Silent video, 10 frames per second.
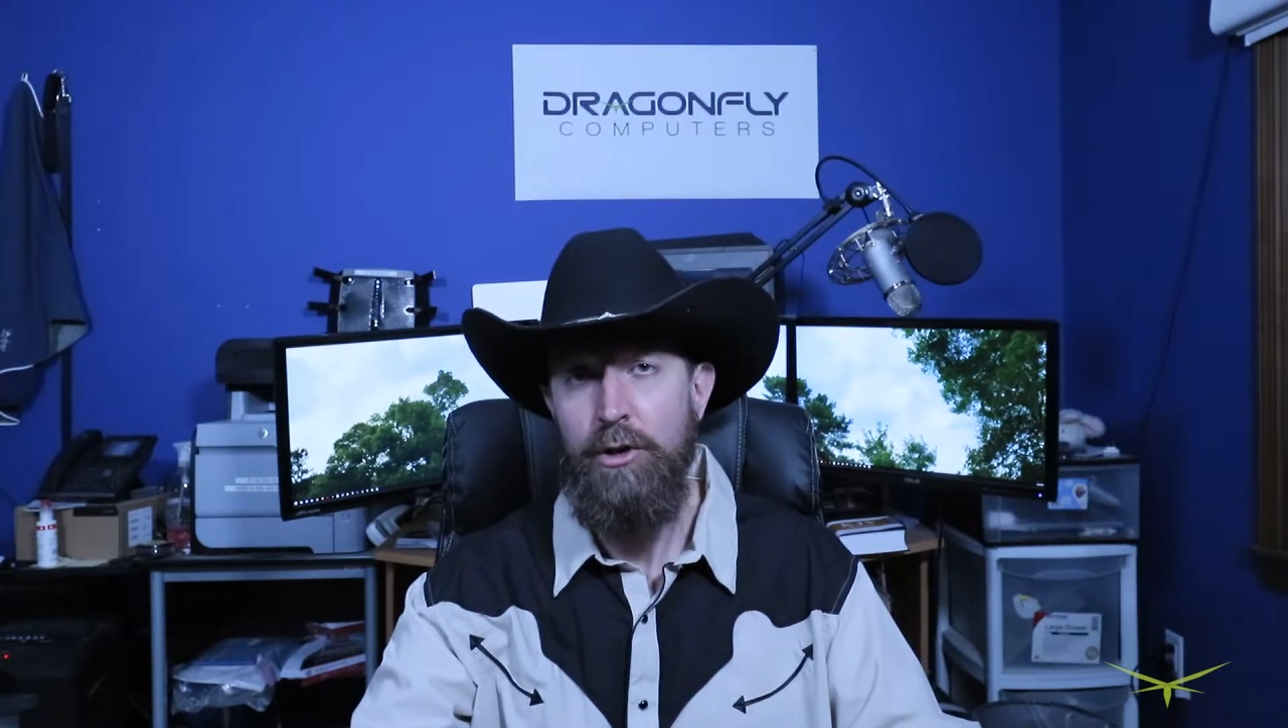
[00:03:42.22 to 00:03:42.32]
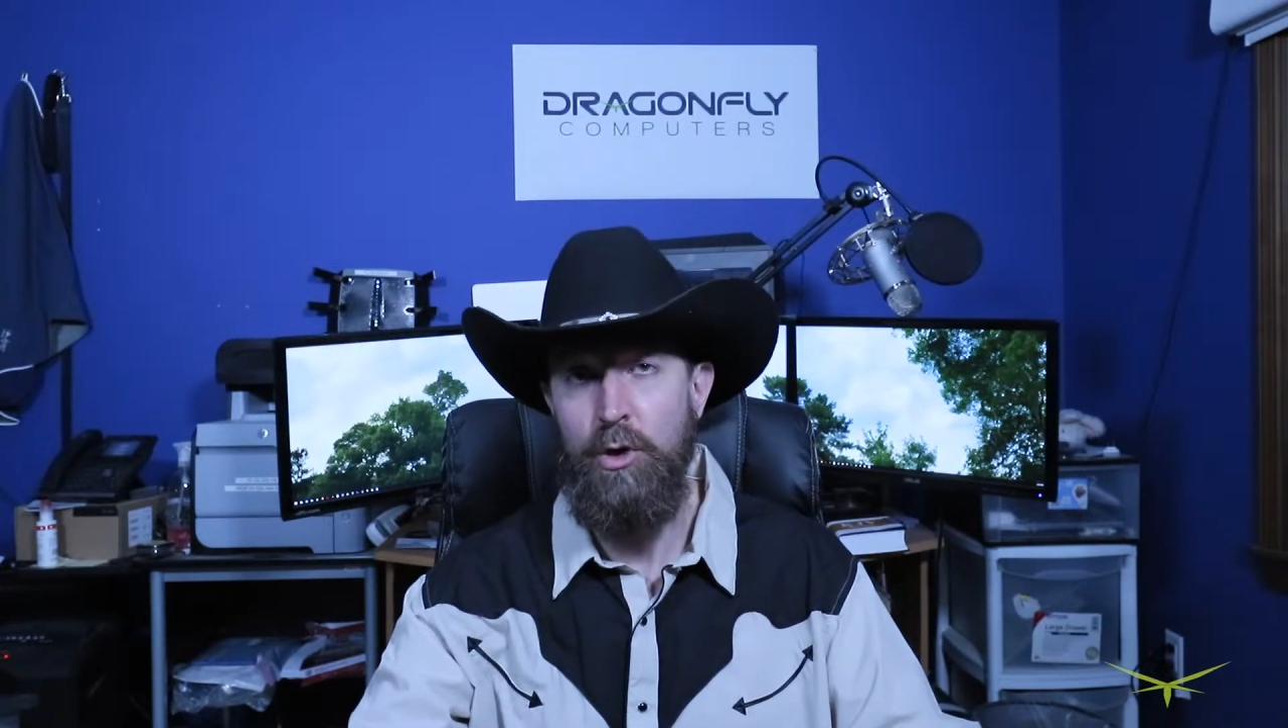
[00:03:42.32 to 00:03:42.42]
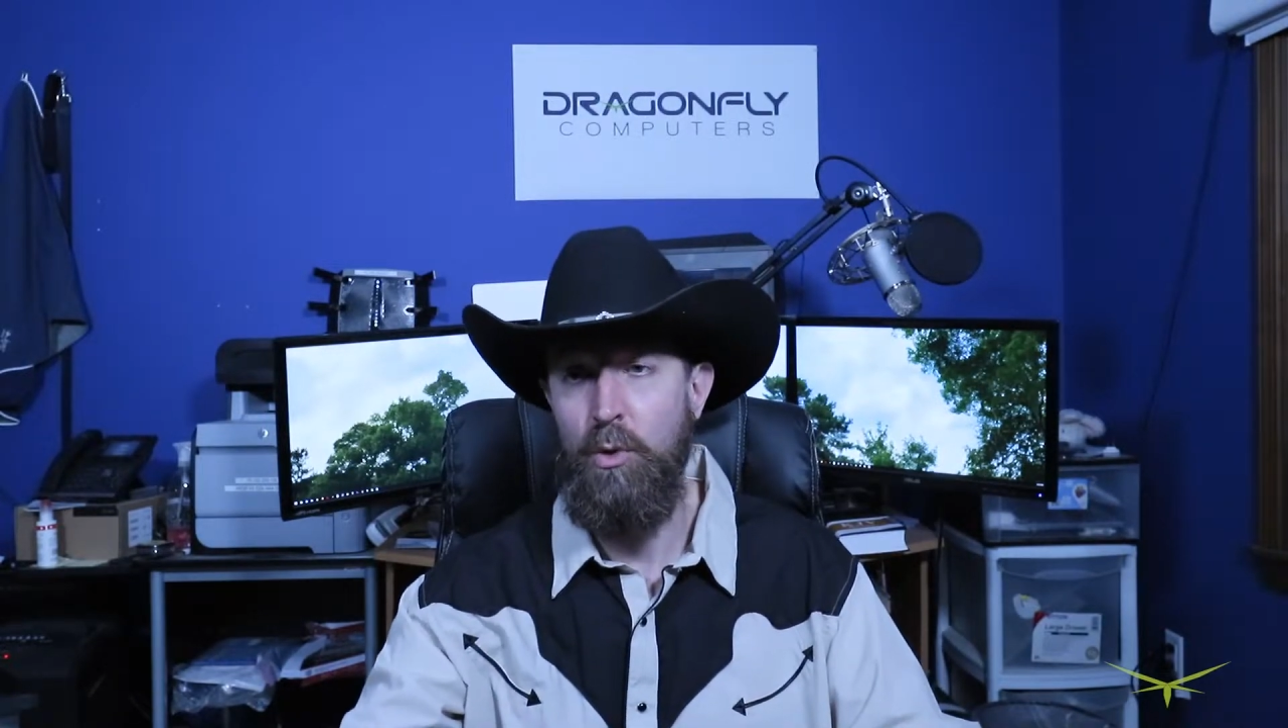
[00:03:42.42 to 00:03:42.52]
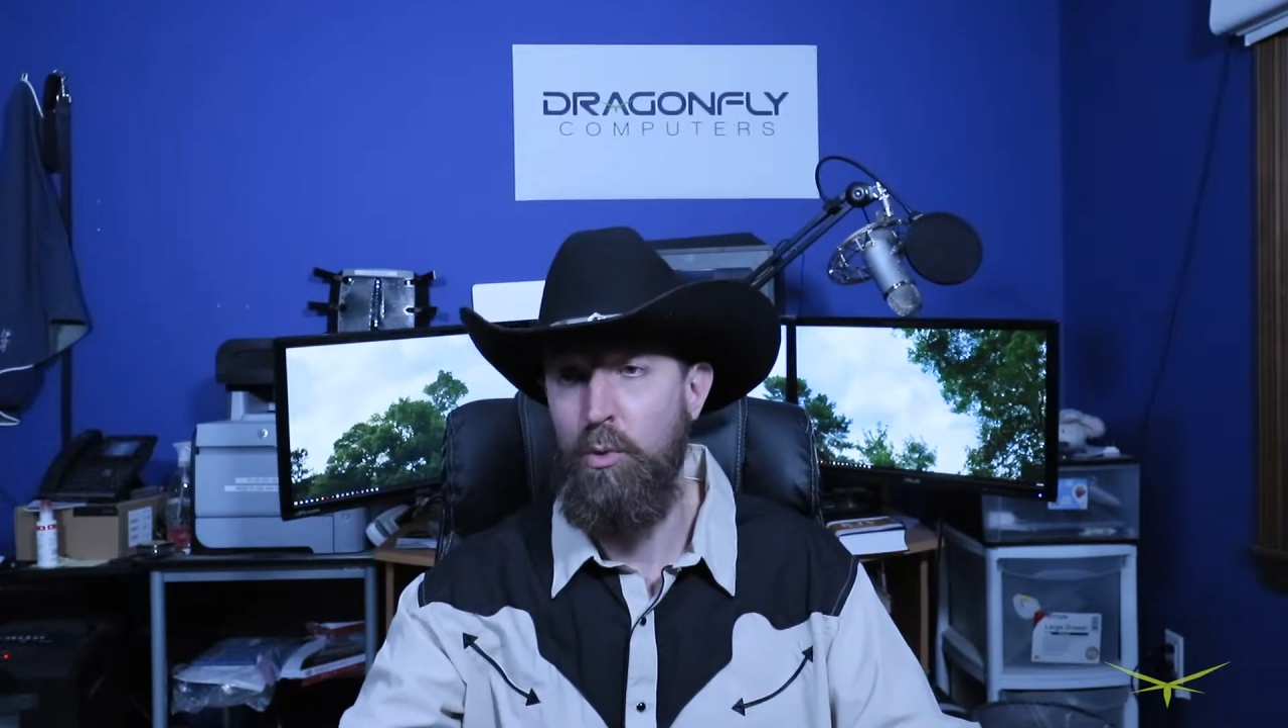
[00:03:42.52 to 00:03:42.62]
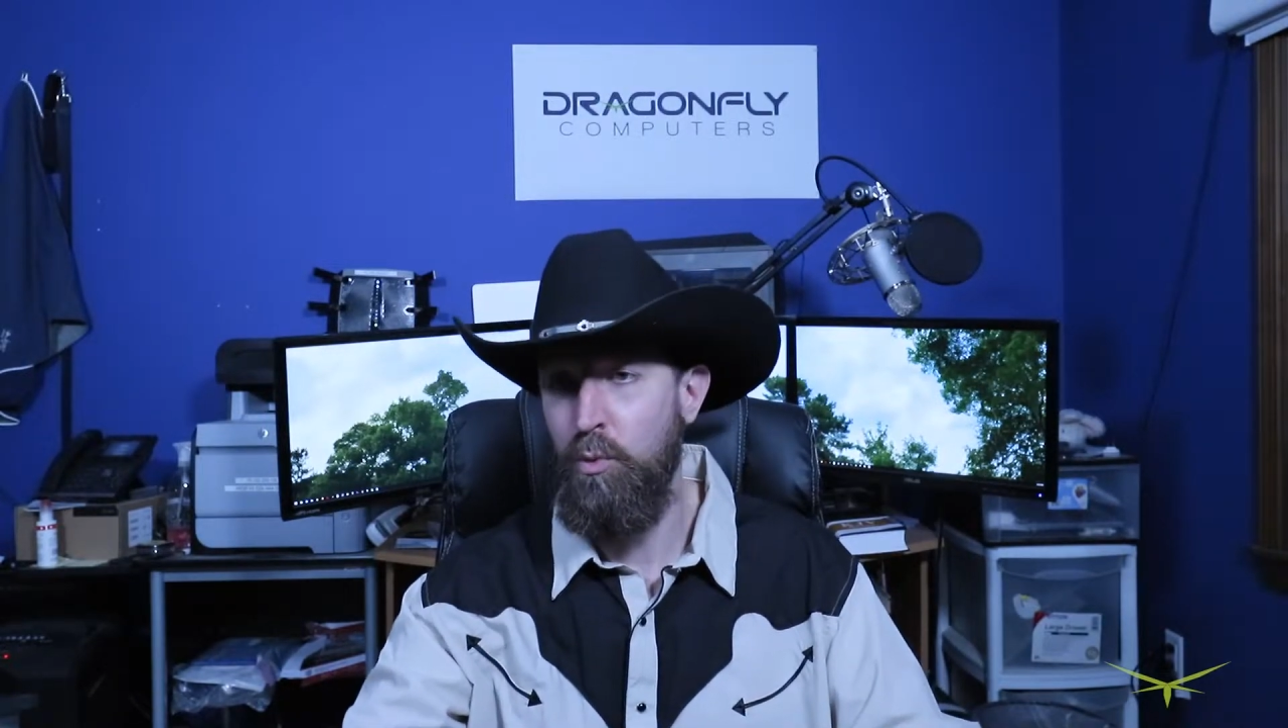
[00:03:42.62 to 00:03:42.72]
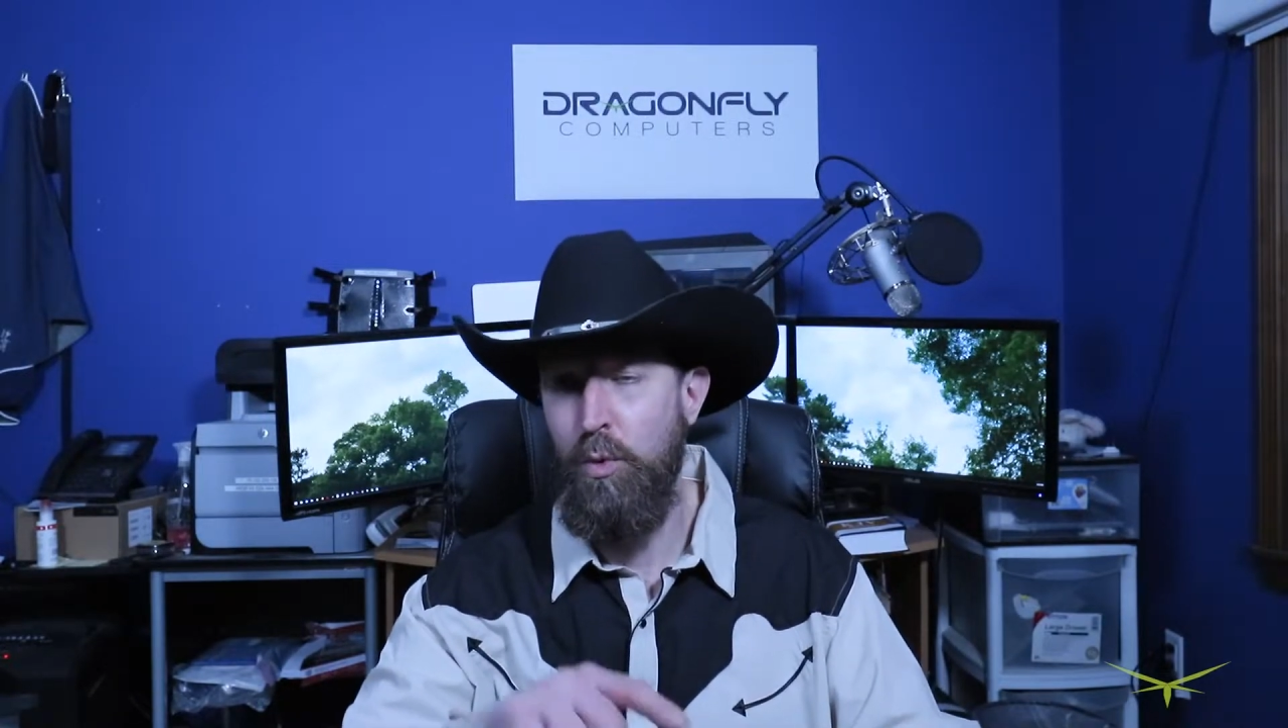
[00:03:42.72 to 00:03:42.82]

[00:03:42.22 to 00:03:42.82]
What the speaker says: to